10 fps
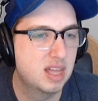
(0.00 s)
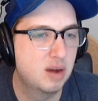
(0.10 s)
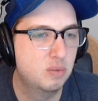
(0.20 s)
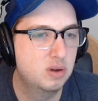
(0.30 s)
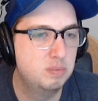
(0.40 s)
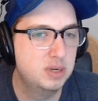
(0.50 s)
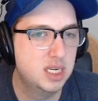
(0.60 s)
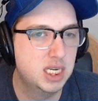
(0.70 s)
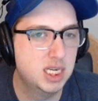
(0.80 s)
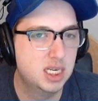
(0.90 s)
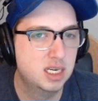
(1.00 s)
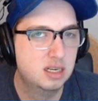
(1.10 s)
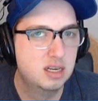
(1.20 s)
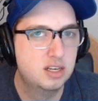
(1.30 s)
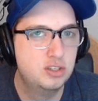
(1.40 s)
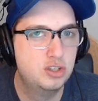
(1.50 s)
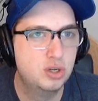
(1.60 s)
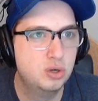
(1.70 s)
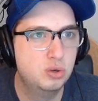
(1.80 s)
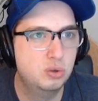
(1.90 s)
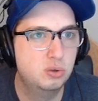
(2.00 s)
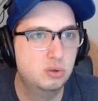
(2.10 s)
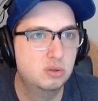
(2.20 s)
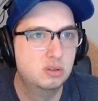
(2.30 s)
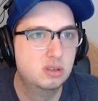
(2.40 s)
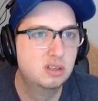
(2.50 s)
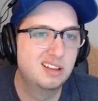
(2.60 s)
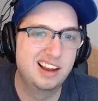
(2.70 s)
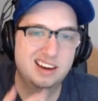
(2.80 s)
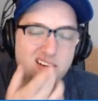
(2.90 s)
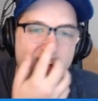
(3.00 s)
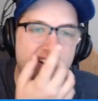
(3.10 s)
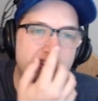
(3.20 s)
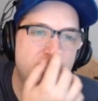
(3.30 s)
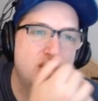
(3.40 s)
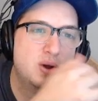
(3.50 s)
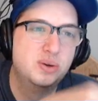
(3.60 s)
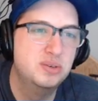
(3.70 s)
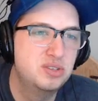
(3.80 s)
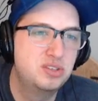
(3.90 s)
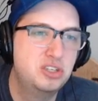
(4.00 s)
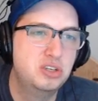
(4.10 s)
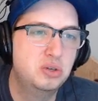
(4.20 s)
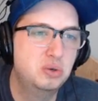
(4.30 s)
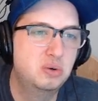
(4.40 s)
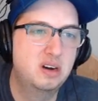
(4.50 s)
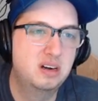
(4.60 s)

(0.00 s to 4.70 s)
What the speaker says: that would be too, like, on the nose, too,